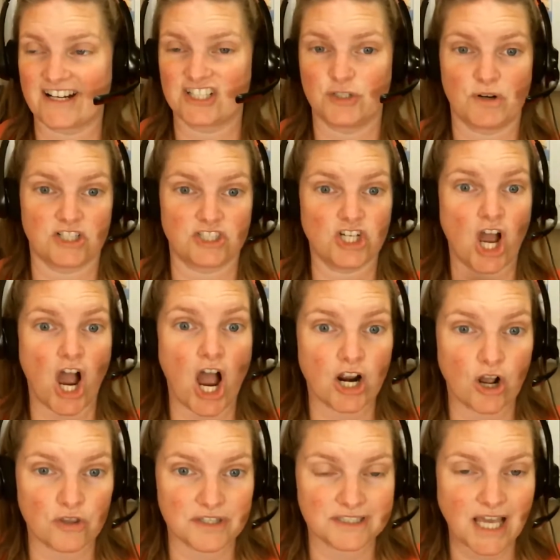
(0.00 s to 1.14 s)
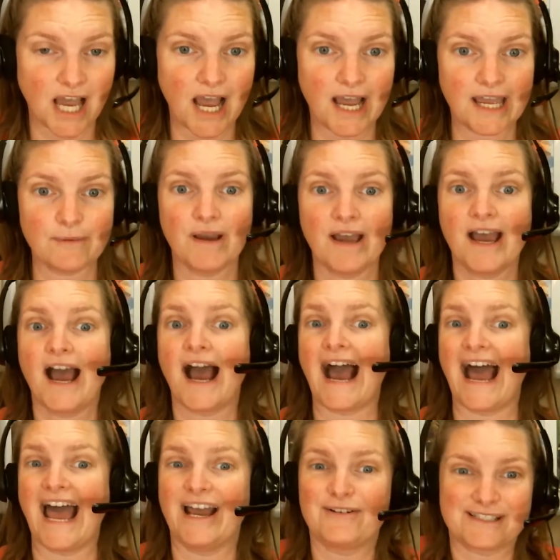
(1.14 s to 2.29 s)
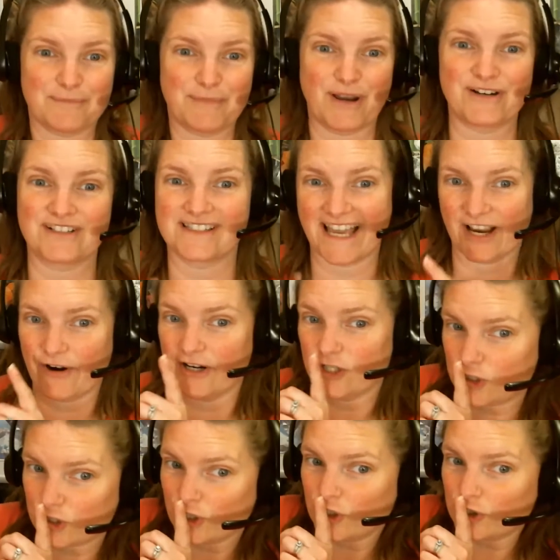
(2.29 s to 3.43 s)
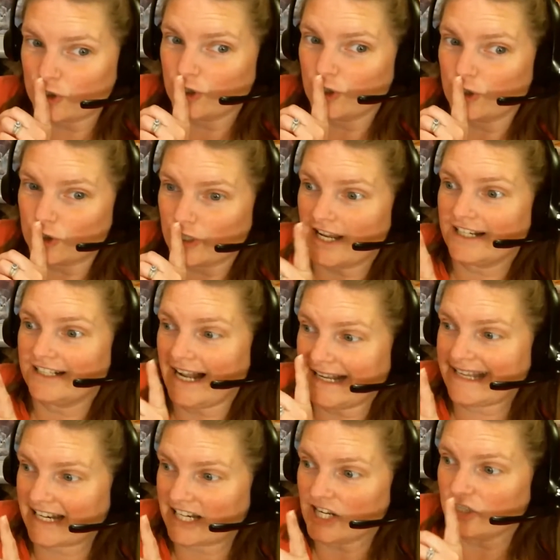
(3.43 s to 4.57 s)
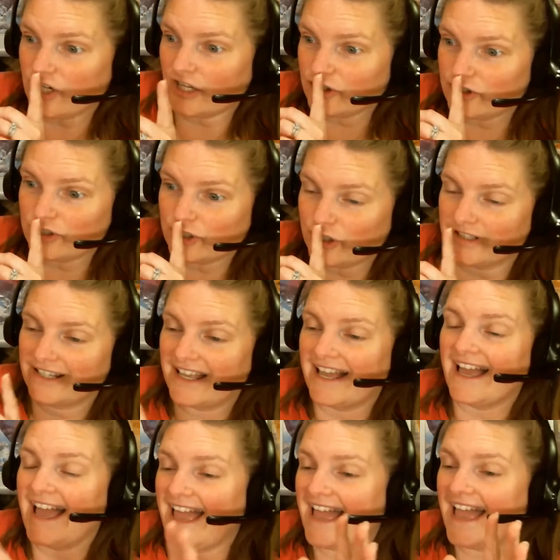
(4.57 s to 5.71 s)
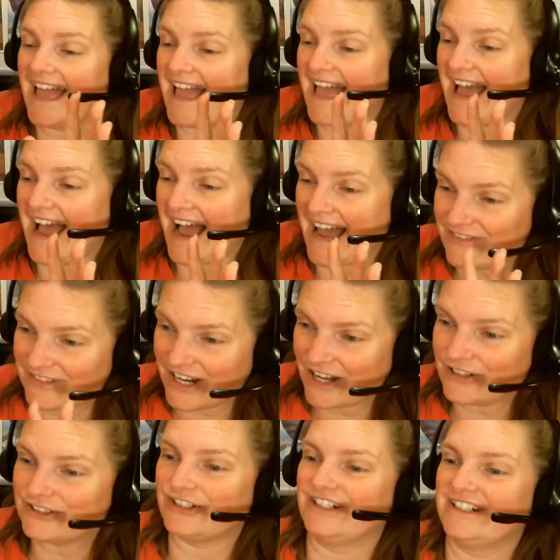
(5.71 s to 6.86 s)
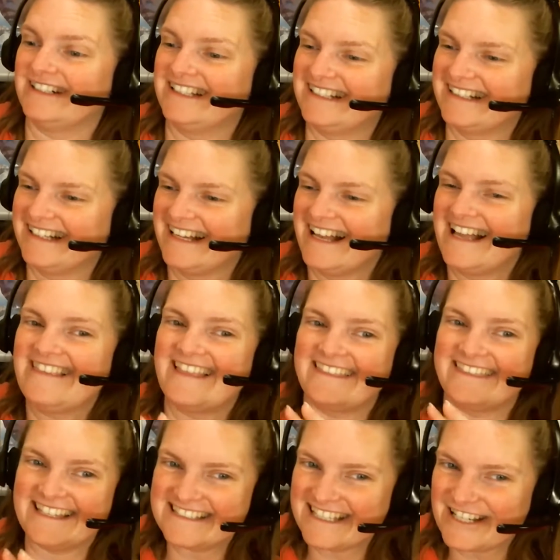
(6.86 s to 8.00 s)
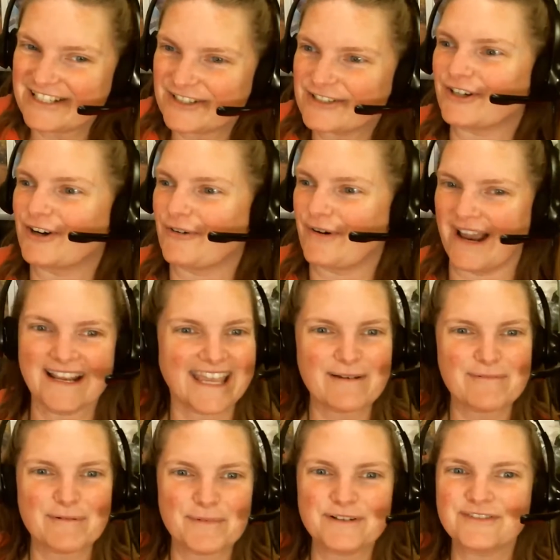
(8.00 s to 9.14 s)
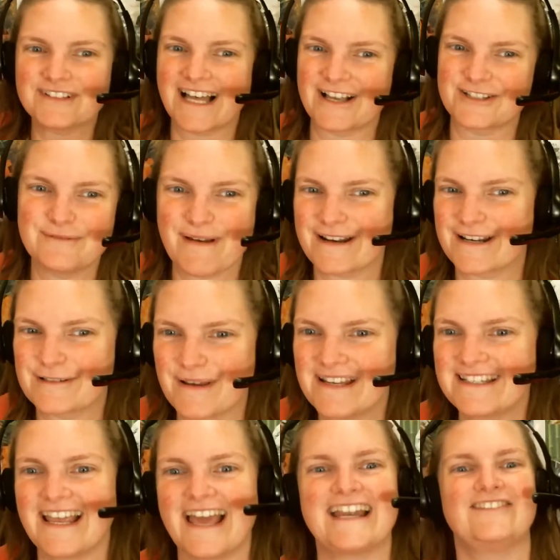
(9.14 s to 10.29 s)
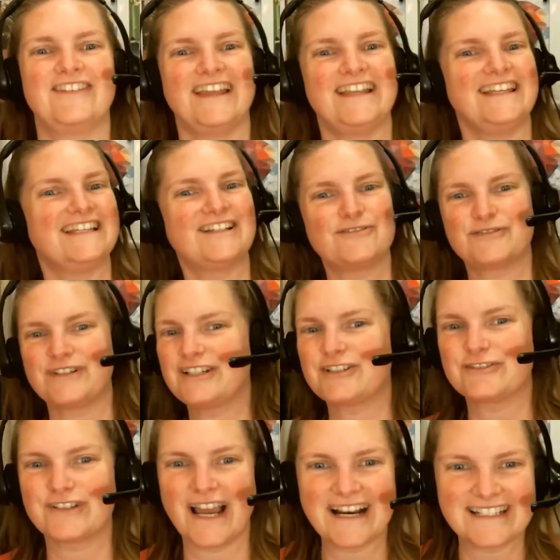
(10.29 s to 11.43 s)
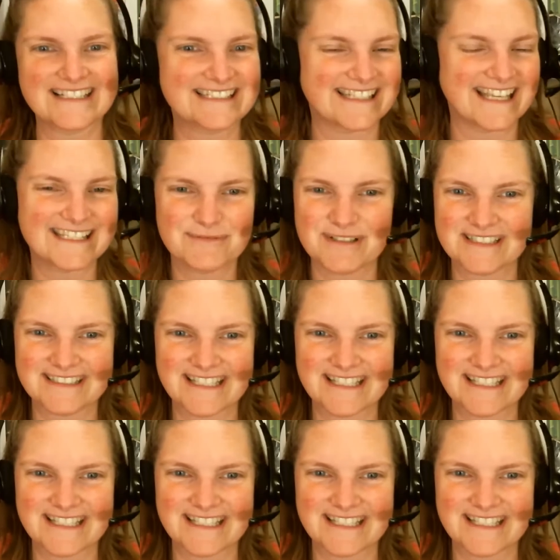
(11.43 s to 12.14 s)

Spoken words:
she wanted to talk all the time. I was the parent side going, shh, shh, shh, not yet, not your turn. I have now learned that these teachers are quite capable of classroom management, and if they need to redirect and say someone's